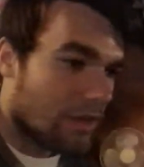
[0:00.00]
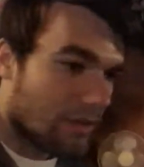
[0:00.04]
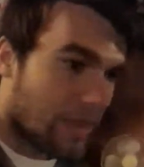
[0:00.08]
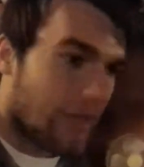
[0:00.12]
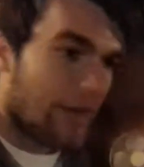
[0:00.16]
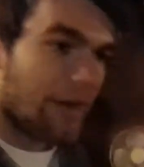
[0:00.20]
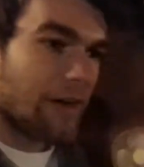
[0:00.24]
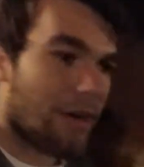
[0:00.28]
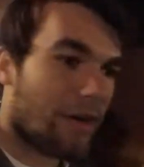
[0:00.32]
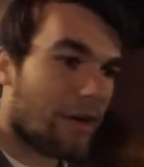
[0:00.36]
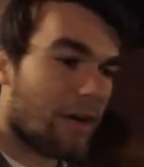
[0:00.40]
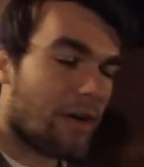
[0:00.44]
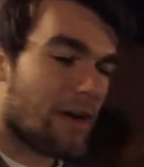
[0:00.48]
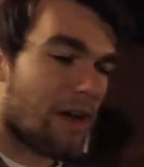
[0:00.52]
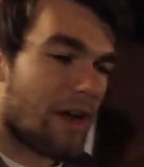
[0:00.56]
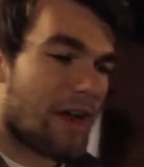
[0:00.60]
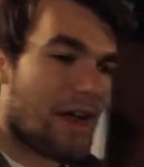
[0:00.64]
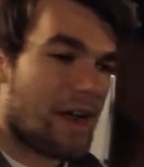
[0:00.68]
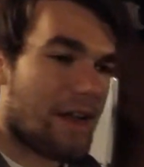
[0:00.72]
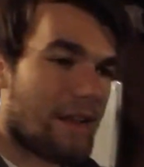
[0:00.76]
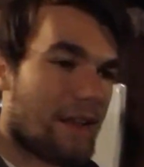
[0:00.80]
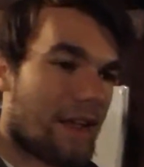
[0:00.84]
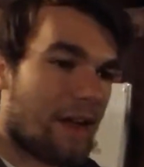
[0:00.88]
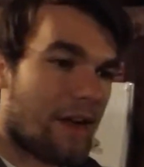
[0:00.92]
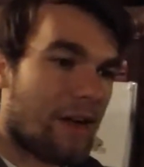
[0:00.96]
there.
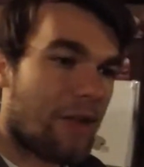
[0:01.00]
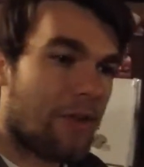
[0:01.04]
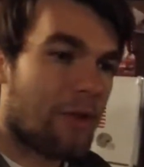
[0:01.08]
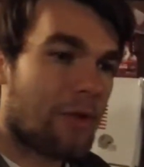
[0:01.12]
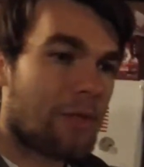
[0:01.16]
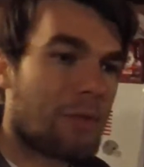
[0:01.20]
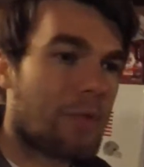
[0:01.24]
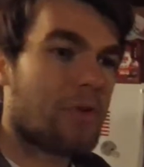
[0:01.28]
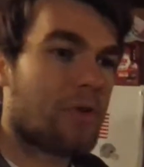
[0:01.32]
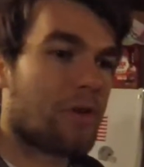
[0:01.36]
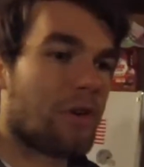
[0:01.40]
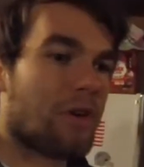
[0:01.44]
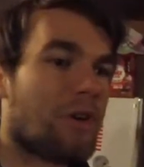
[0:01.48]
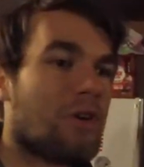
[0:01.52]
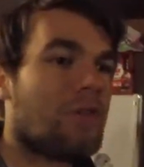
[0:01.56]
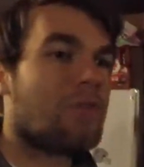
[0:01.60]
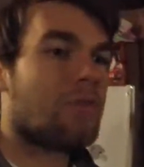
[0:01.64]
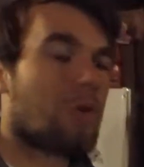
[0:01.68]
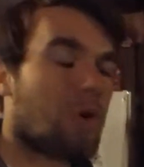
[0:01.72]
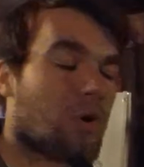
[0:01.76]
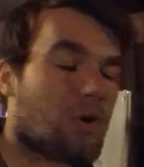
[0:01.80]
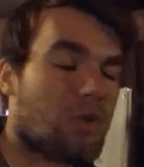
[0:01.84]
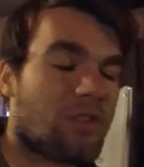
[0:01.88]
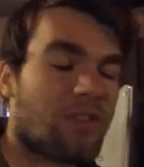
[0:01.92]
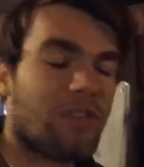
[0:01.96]
And then on the return,
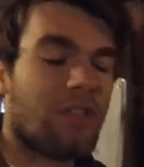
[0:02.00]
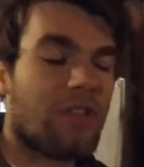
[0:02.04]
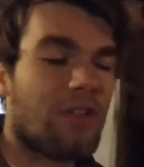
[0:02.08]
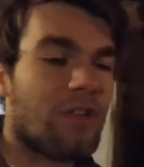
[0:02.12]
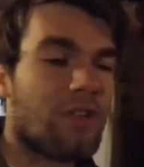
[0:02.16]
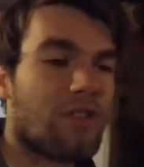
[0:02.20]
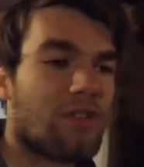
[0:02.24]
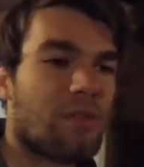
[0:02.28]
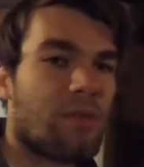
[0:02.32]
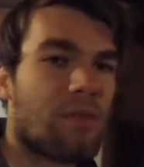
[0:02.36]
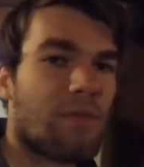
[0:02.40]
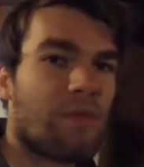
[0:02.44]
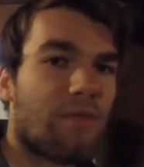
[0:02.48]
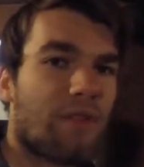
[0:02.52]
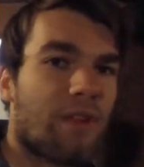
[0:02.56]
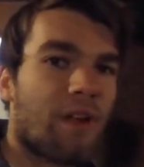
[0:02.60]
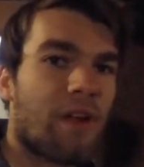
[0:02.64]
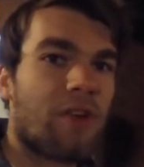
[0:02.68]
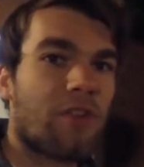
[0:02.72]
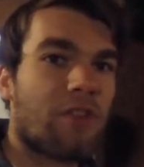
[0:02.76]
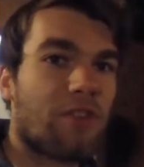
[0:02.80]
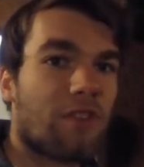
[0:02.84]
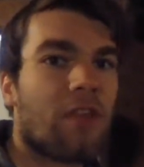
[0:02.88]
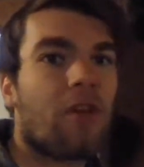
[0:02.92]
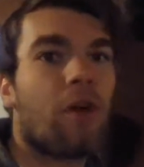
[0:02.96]
of course, it'll also be
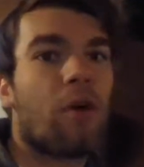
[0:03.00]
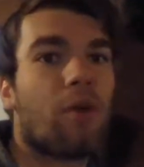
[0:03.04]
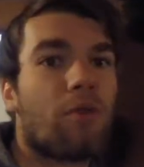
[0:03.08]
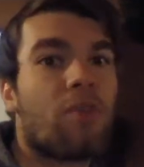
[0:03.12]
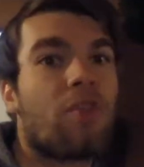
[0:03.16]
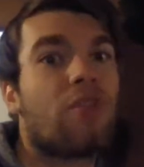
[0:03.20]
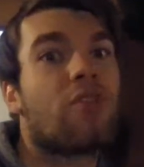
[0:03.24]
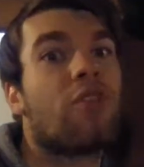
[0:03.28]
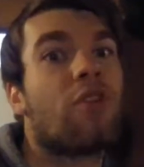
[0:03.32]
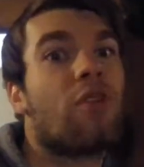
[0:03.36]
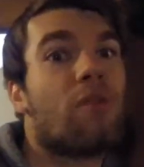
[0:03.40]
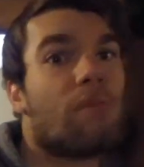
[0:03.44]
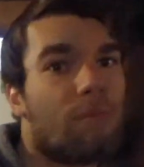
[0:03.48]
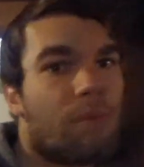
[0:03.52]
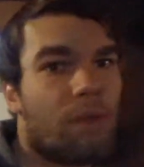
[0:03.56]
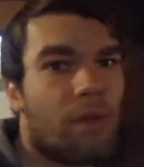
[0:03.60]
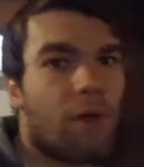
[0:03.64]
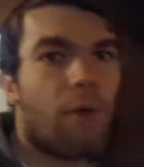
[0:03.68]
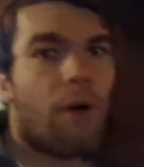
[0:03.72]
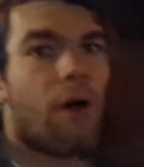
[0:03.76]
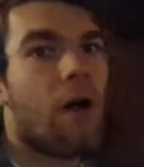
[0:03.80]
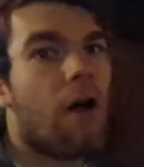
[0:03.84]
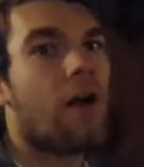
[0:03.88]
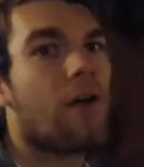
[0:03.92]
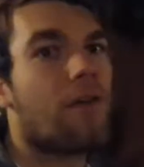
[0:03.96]
flared so the hoses don't
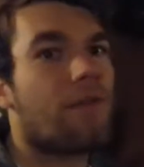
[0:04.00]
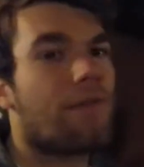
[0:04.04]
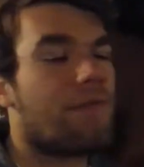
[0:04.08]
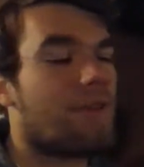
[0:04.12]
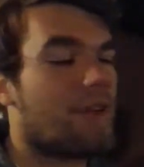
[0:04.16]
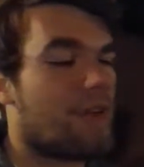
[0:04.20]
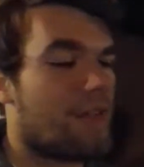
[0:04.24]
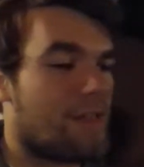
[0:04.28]
blow off.